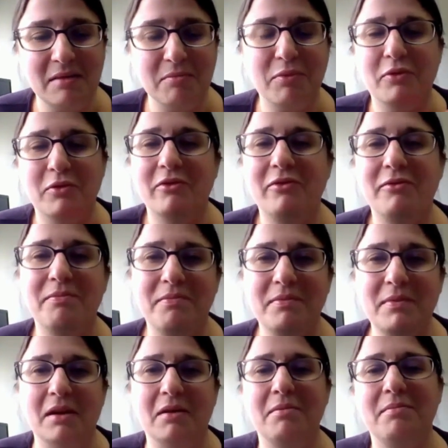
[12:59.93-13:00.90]
improve
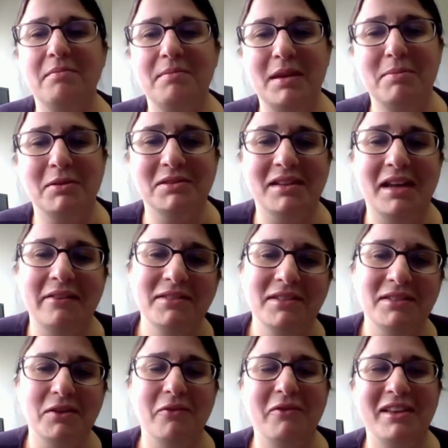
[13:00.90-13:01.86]
you know people's
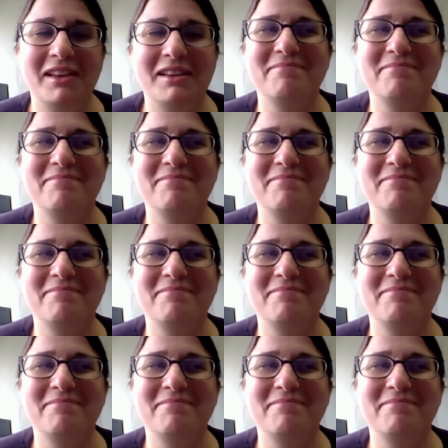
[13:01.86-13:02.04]
lives